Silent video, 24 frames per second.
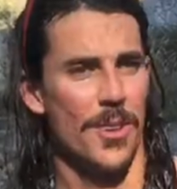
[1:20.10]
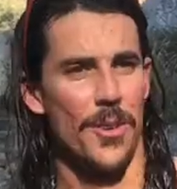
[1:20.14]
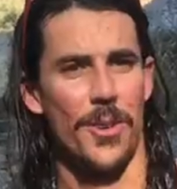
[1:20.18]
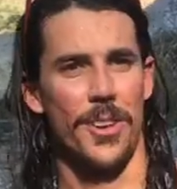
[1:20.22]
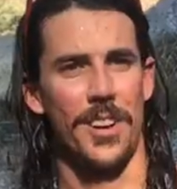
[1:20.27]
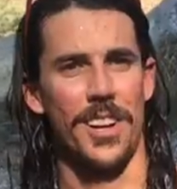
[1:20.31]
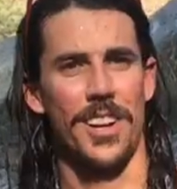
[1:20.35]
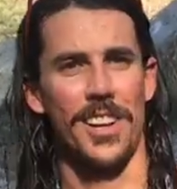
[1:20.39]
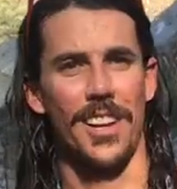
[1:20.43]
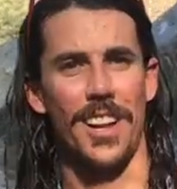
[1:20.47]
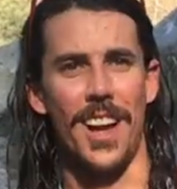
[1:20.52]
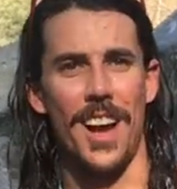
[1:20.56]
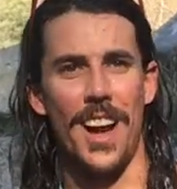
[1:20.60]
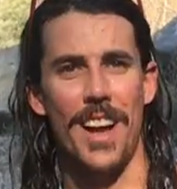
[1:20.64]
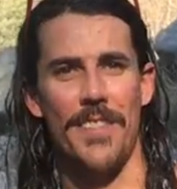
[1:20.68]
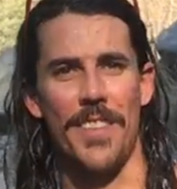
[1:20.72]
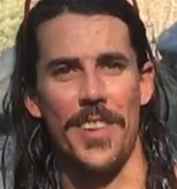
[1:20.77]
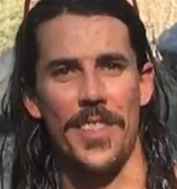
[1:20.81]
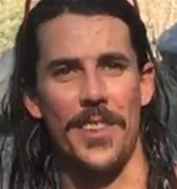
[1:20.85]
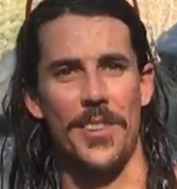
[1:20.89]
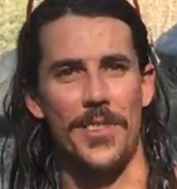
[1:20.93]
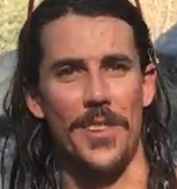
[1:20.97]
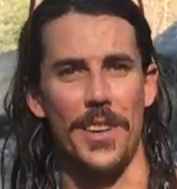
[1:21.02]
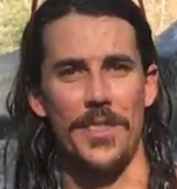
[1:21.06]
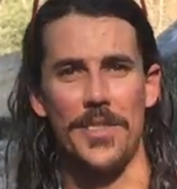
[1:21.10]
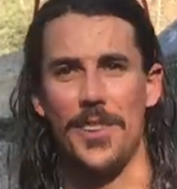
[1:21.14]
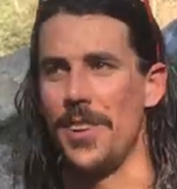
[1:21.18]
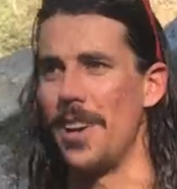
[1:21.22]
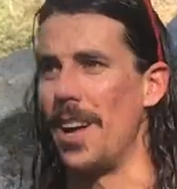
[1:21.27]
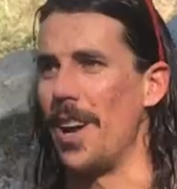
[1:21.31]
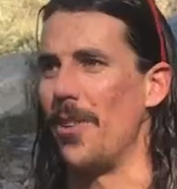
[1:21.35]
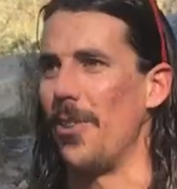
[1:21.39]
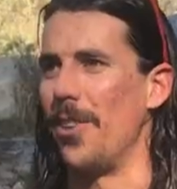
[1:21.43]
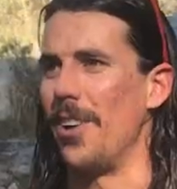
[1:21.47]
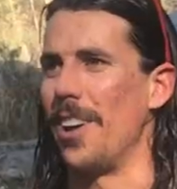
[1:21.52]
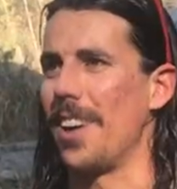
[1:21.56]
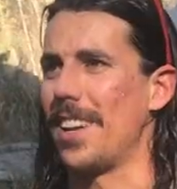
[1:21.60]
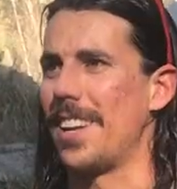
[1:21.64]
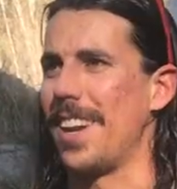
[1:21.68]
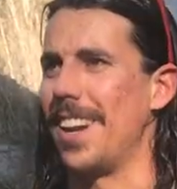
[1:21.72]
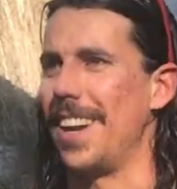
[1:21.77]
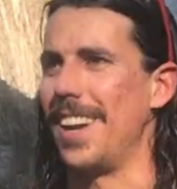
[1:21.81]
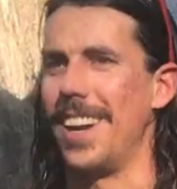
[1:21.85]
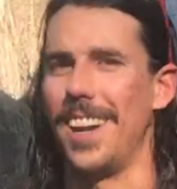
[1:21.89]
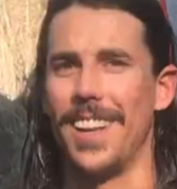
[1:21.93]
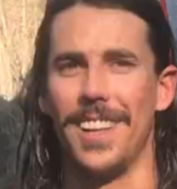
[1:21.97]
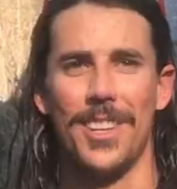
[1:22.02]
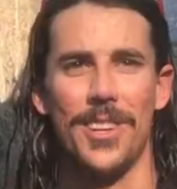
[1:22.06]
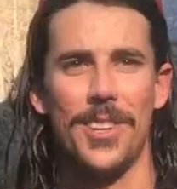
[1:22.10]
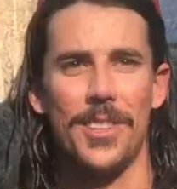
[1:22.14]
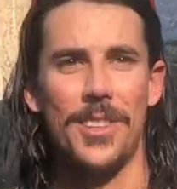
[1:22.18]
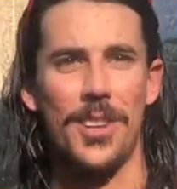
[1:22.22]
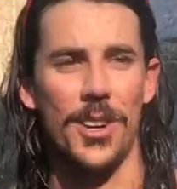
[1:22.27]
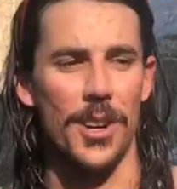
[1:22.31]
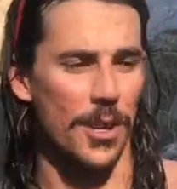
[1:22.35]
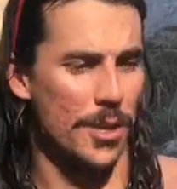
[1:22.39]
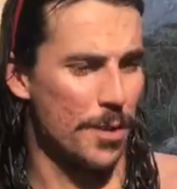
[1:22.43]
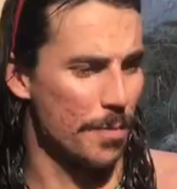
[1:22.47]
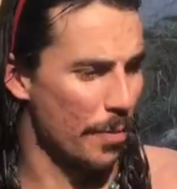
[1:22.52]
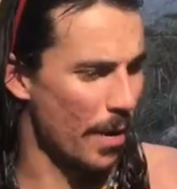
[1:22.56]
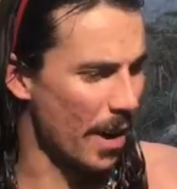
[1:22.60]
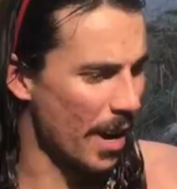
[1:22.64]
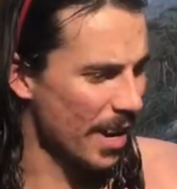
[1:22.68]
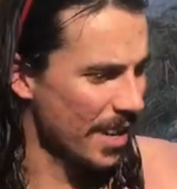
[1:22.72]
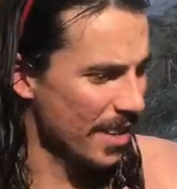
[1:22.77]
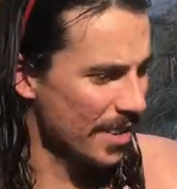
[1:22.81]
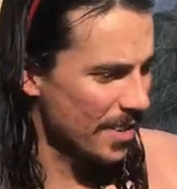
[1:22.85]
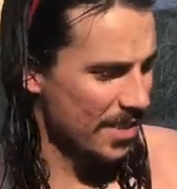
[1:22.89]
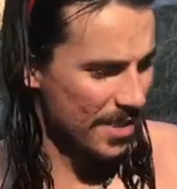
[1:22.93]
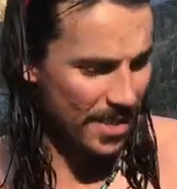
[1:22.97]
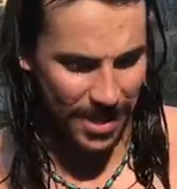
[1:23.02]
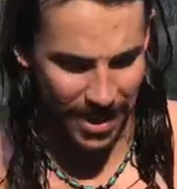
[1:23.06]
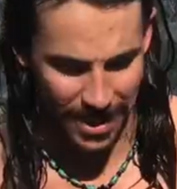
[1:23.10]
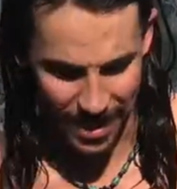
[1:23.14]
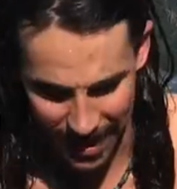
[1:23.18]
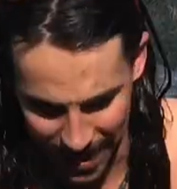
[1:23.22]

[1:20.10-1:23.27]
We're here live on the Drifter Network, uh, Lussier Springs.